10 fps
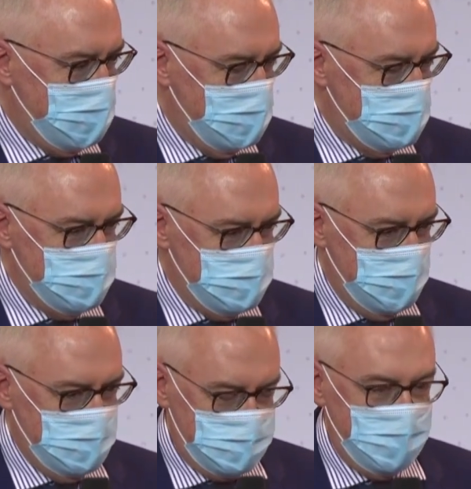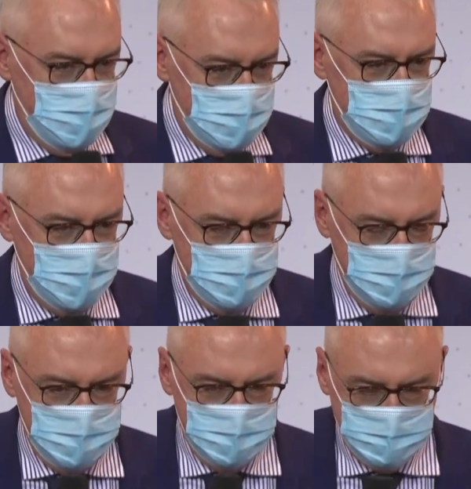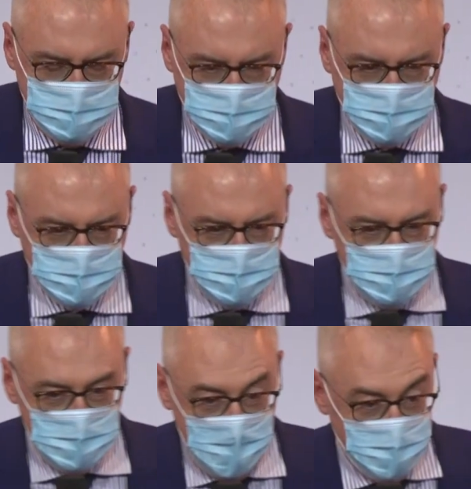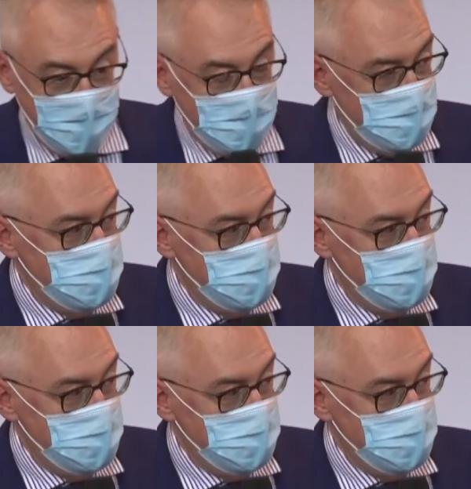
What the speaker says: cancer screening centres, and regular